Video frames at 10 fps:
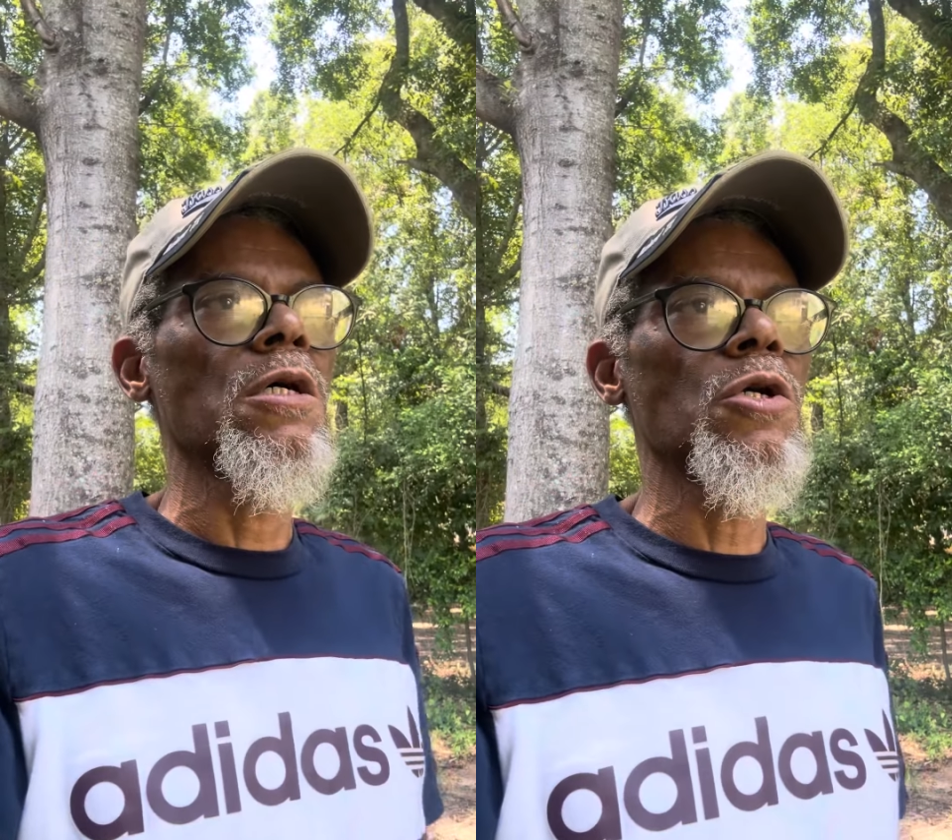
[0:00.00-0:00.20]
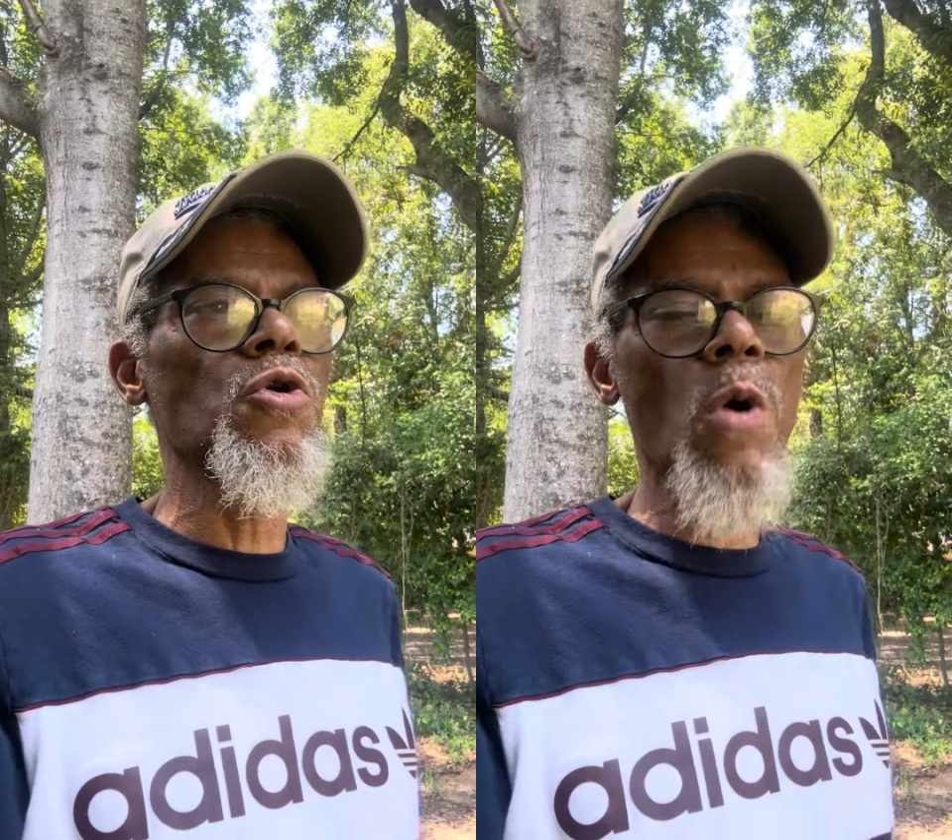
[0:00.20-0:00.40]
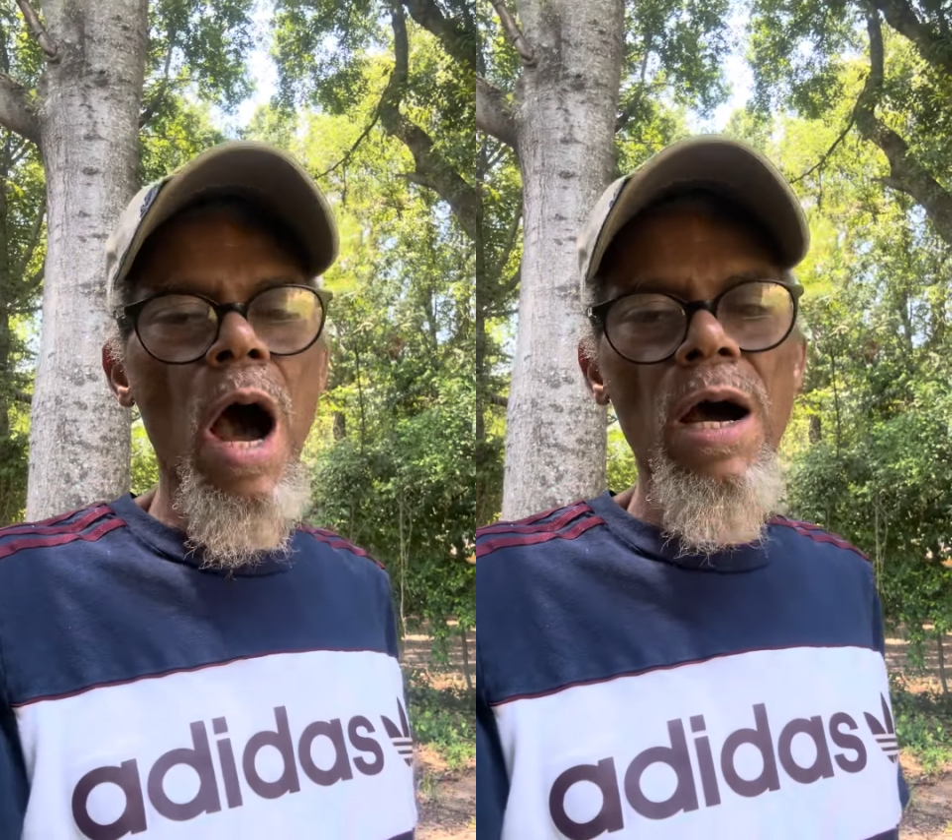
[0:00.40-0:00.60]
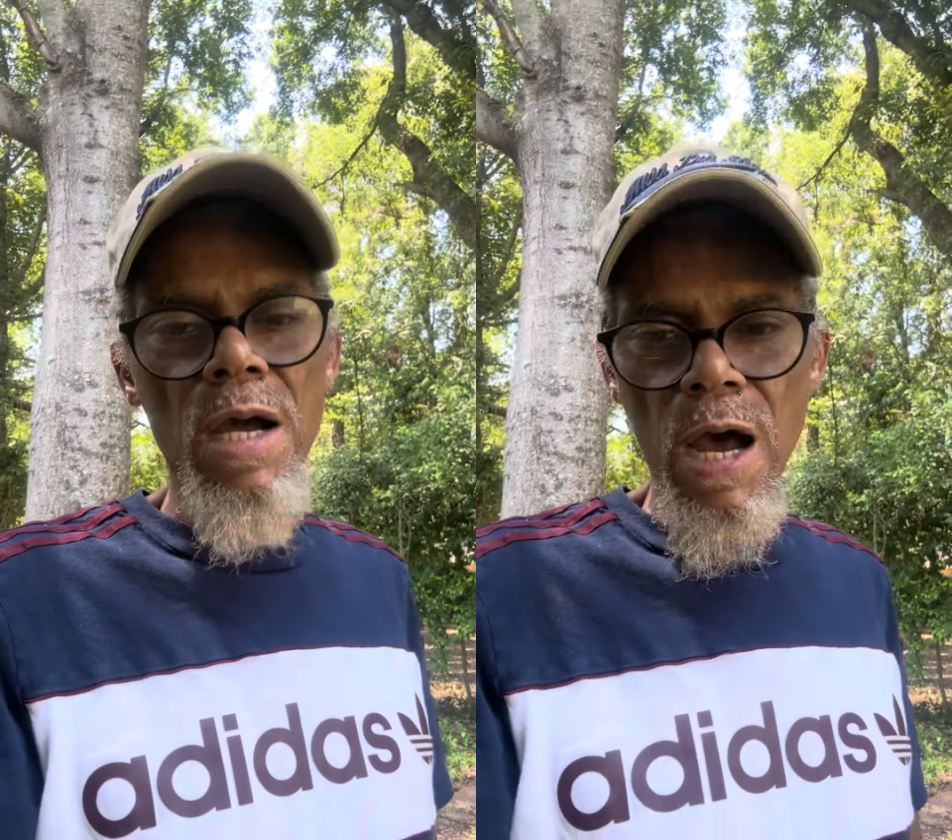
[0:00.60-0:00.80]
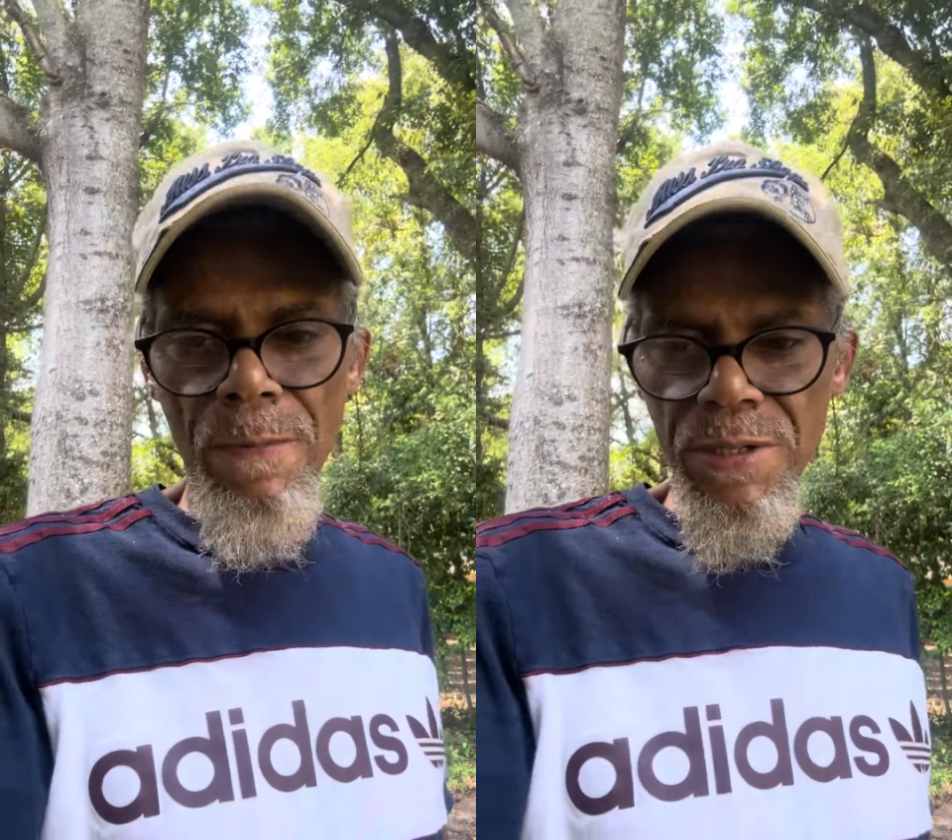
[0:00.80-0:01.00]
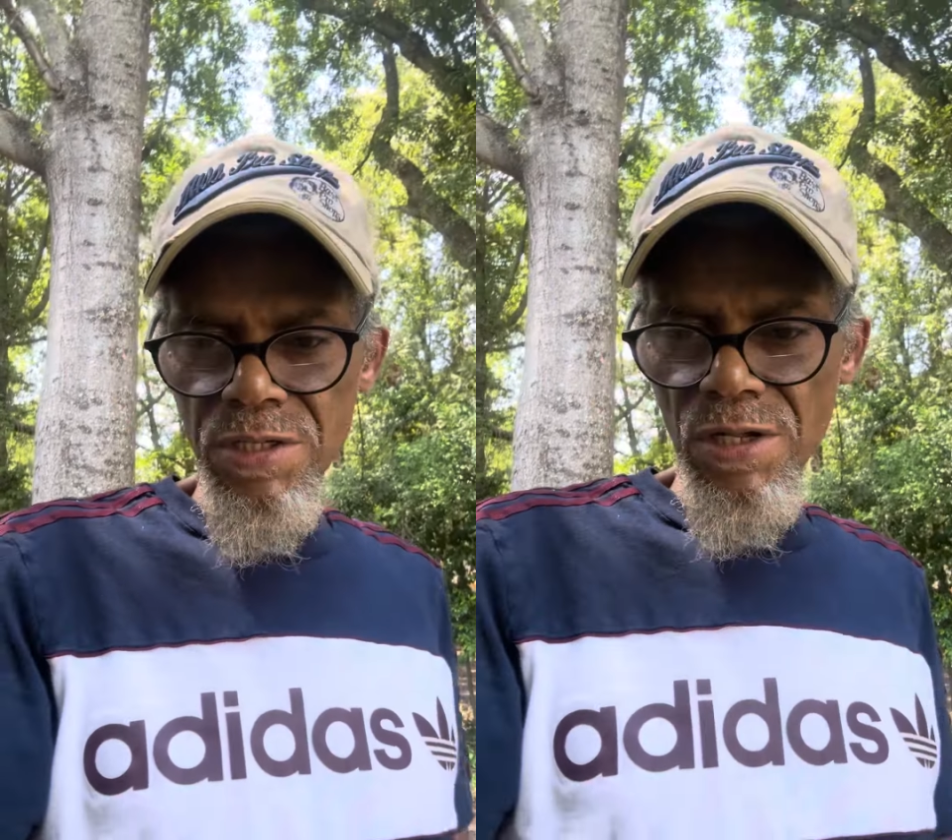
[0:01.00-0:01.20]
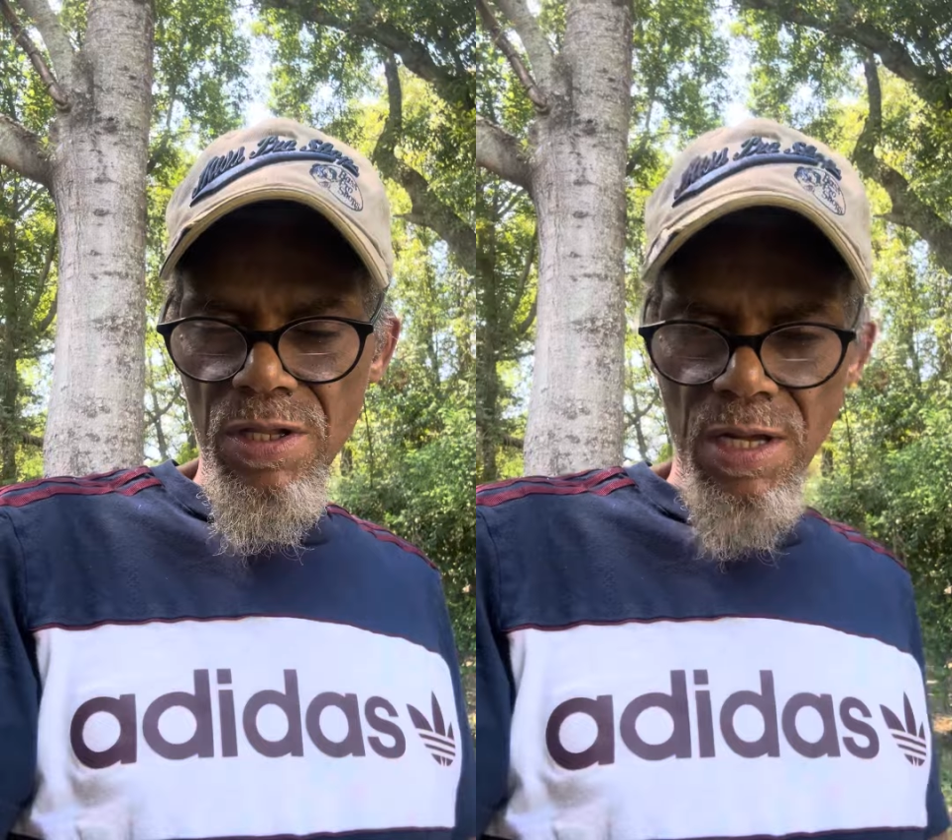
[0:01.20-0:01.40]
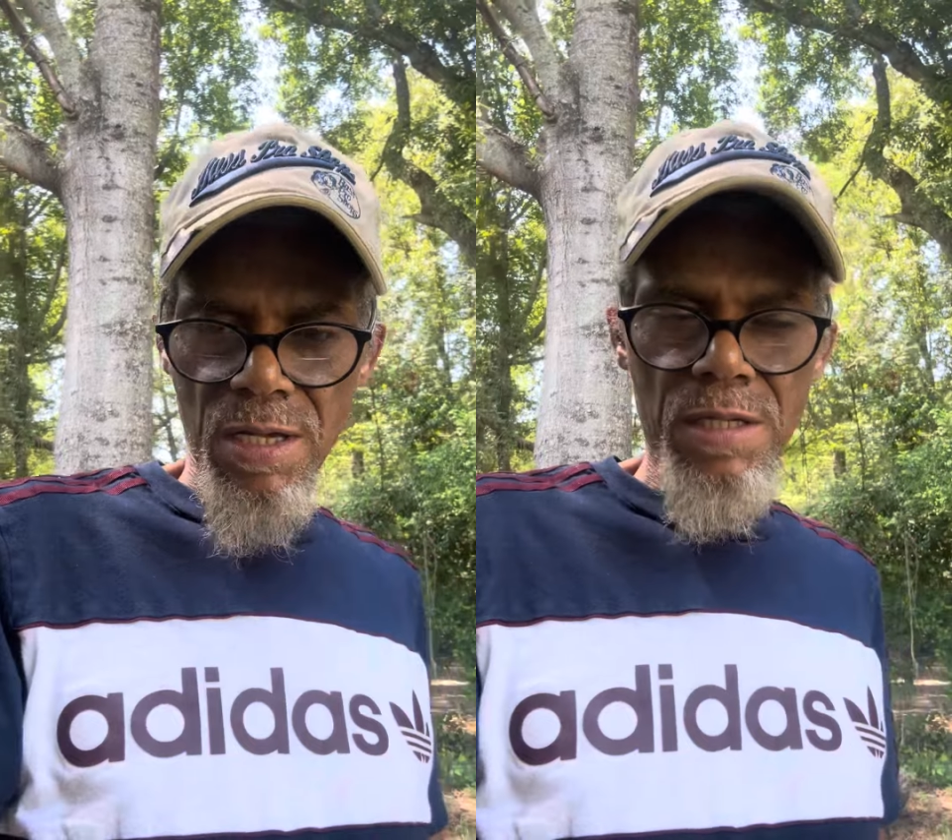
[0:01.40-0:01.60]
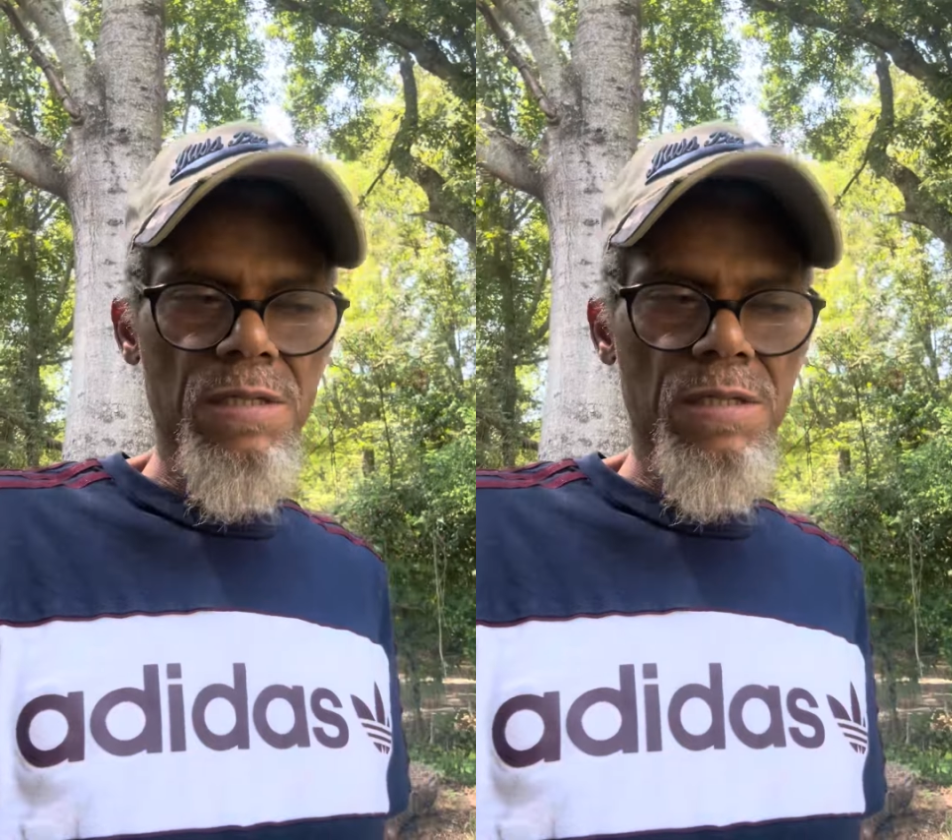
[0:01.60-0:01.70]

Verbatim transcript: you are accomplishing things.